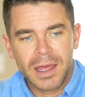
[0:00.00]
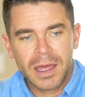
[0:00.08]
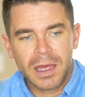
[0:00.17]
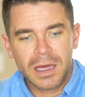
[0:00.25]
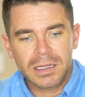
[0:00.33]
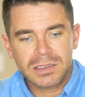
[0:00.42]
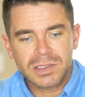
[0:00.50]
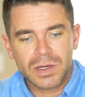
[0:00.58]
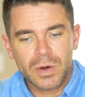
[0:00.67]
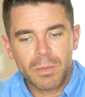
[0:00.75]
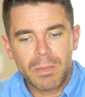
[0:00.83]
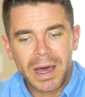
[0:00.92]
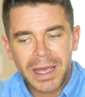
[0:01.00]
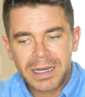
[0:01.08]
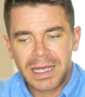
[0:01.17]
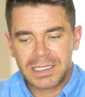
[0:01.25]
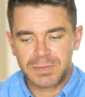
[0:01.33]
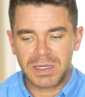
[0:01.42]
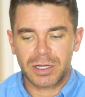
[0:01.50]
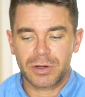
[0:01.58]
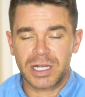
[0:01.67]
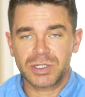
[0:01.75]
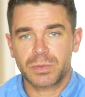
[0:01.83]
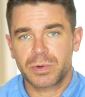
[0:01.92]
And so mine has been a
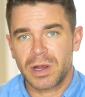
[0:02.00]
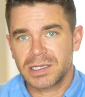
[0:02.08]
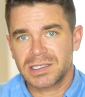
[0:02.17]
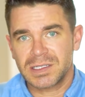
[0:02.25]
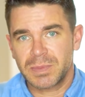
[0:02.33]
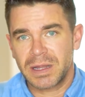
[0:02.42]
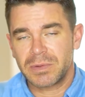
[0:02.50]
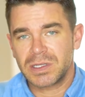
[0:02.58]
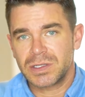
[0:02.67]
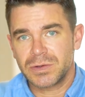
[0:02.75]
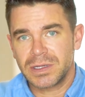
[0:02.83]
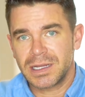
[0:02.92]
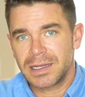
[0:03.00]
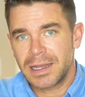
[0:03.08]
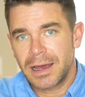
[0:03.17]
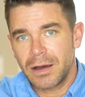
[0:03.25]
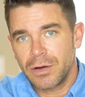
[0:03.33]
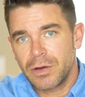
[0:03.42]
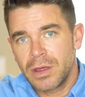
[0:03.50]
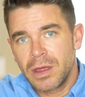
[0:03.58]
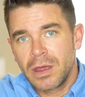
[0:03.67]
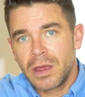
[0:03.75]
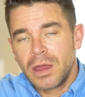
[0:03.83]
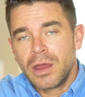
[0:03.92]
gradual process, but I've been doing it now
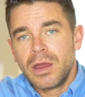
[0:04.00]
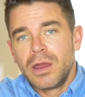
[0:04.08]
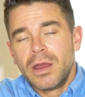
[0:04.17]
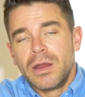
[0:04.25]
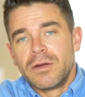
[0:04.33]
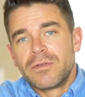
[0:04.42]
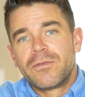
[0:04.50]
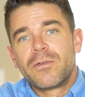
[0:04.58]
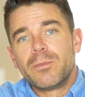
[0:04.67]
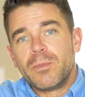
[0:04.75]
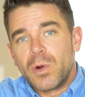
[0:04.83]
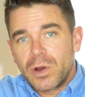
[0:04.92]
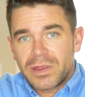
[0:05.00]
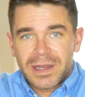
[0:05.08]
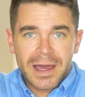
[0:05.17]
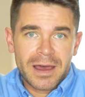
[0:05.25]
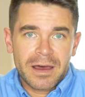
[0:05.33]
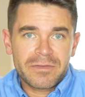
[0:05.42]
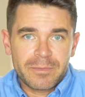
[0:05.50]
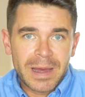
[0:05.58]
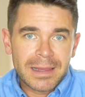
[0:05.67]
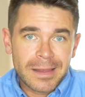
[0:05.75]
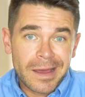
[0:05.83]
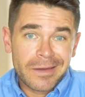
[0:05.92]
for more than half
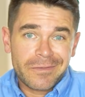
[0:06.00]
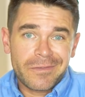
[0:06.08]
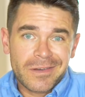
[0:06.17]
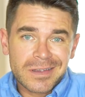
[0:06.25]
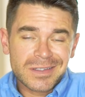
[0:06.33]
my life.